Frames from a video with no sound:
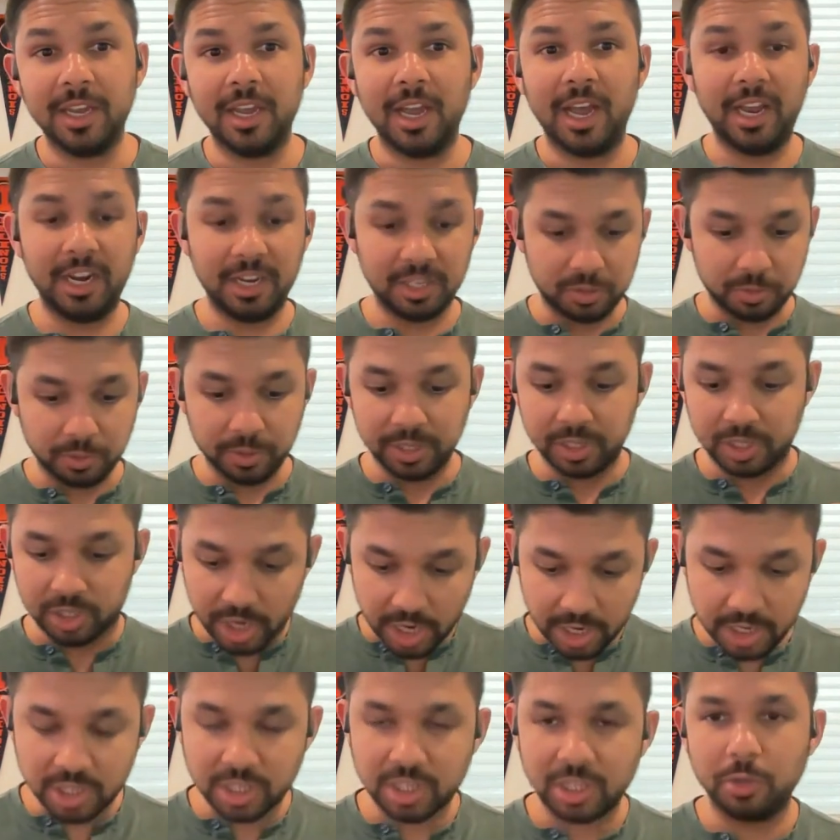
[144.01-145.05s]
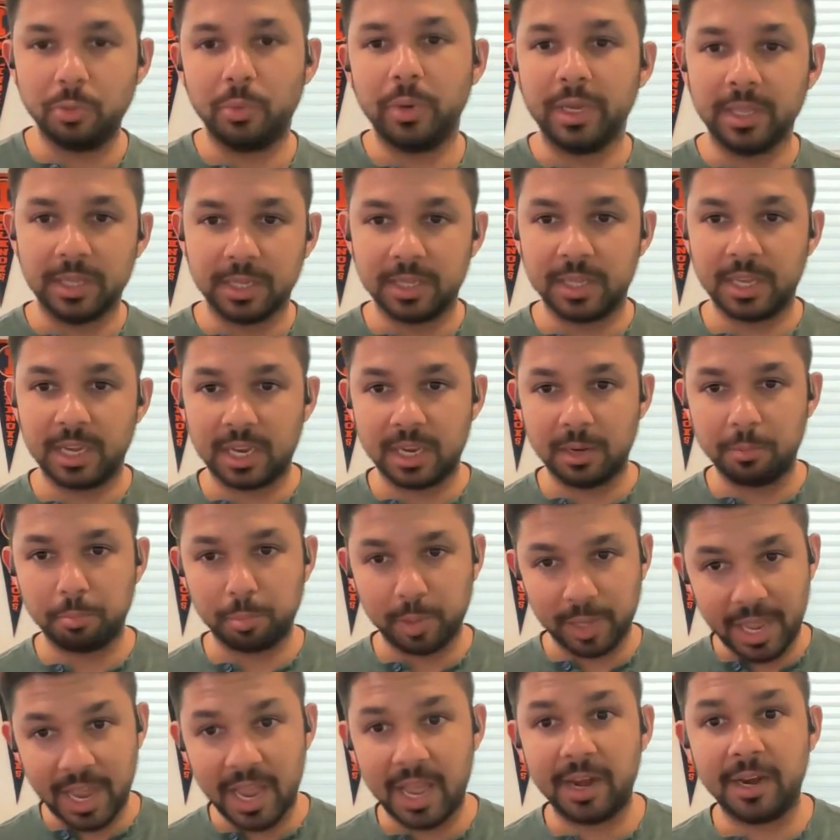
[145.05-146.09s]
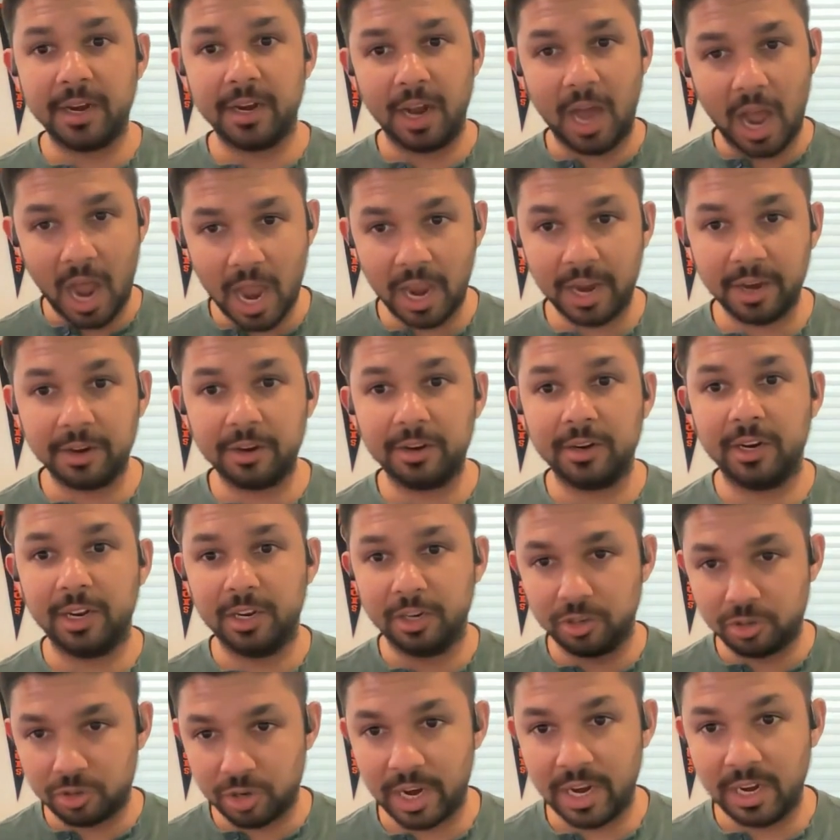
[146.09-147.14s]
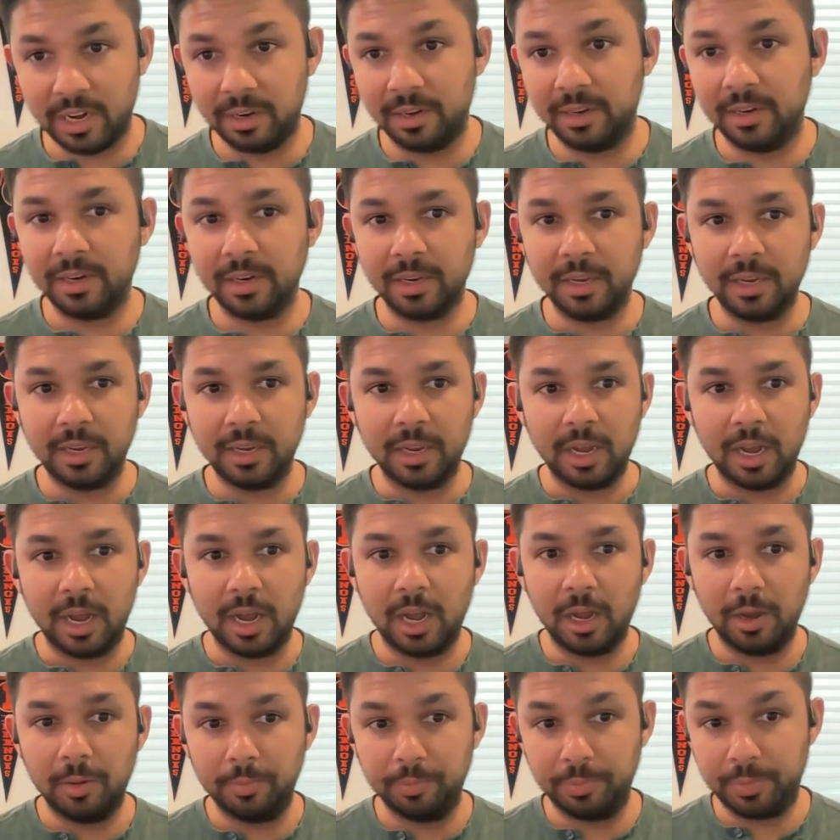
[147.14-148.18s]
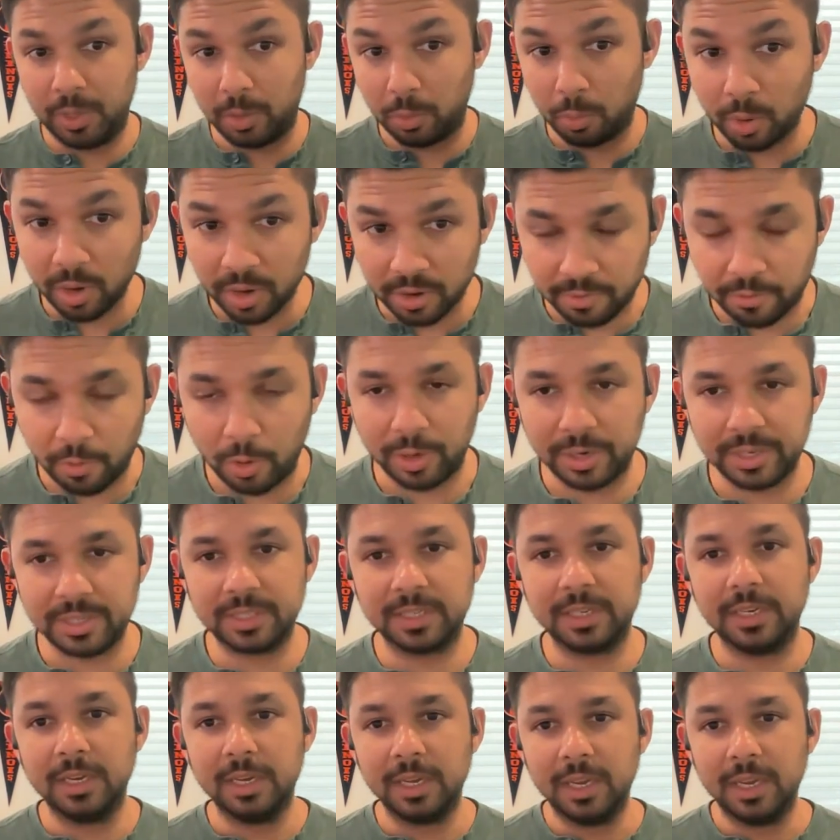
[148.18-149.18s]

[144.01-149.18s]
and it's really changing the way that they can plan and hire and train um, their workforce.